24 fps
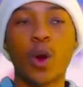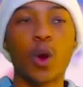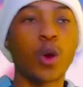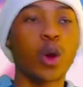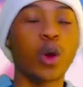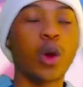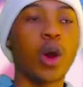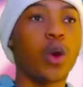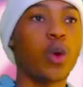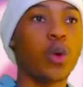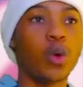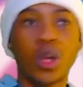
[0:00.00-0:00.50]

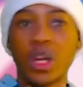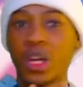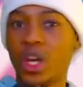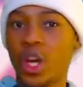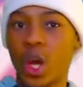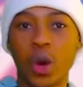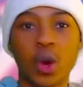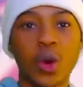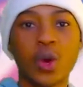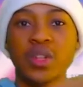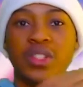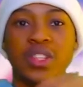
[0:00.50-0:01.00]

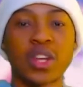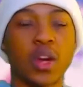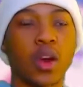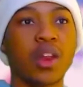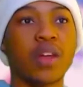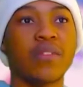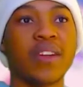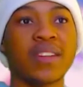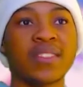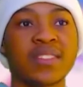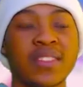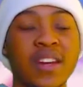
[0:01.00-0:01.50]
logos and
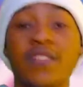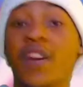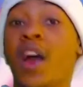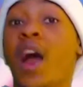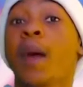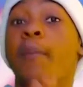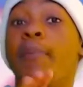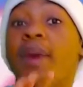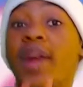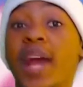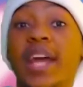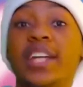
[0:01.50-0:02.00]
all of that stuff.
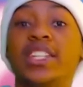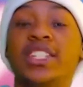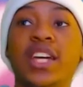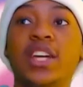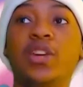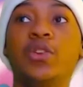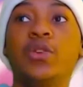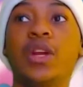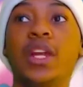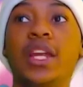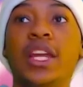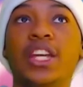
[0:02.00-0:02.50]
But I
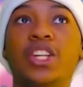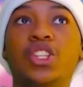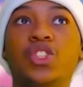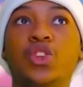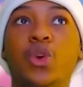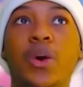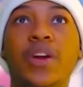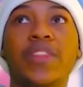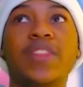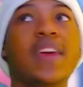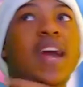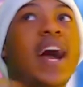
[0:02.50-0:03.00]
did really
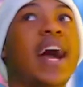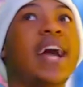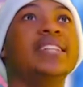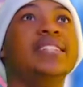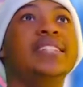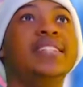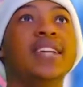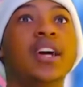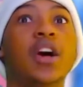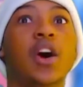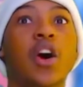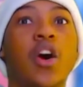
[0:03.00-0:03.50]
enjoy the
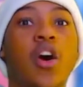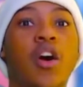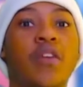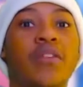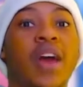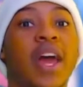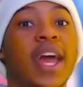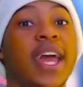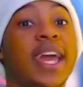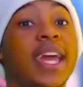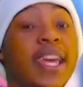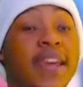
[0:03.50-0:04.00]
idea
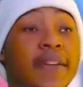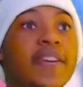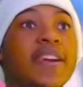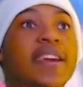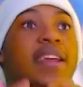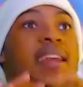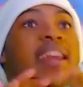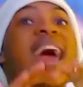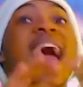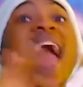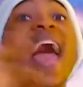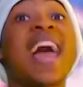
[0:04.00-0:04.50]
of even
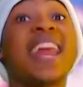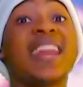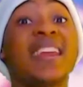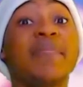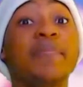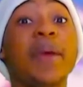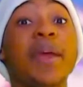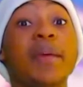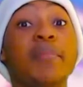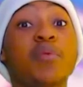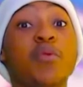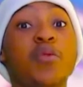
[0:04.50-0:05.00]
an
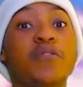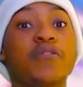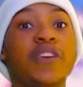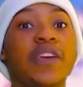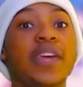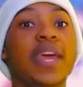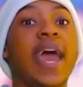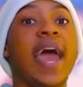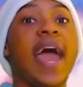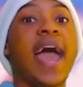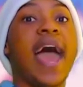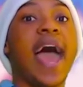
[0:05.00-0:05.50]
anime
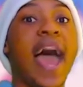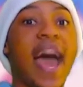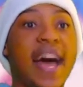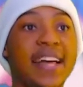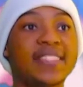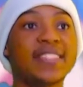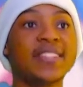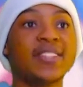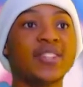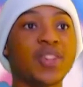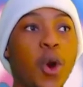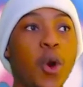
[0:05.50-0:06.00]
movie
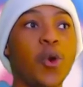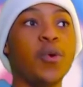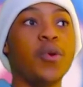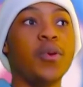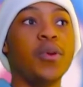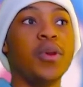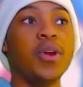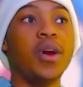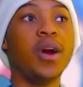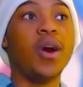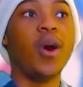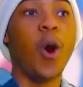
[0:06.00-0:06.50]
has its
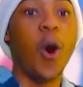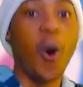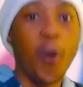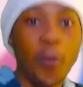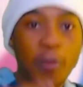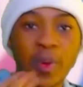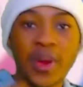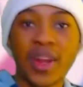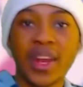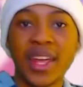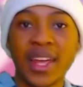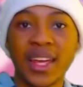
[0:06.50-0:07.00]
own
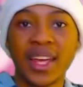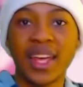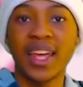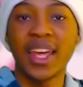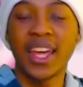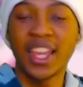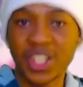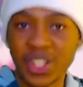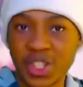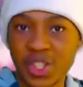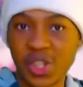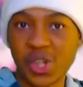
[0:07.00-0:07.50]
opening
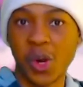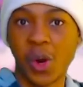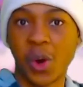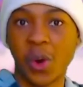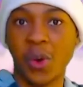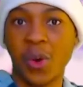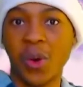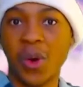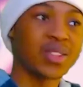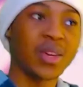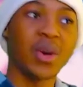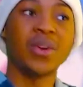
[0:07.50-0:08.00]

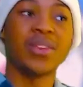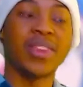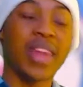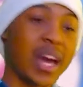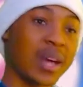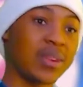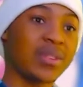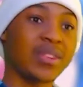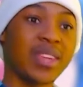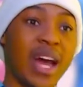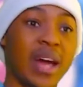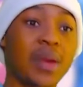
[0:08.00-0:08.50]
intro. So
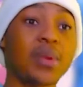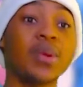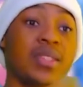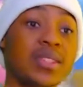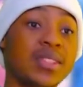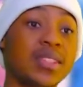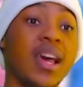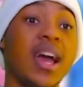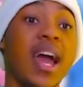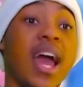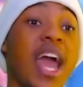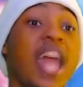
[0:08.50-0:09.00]
that
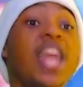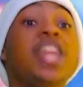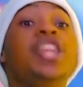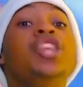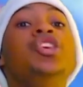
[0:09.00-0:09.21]
was a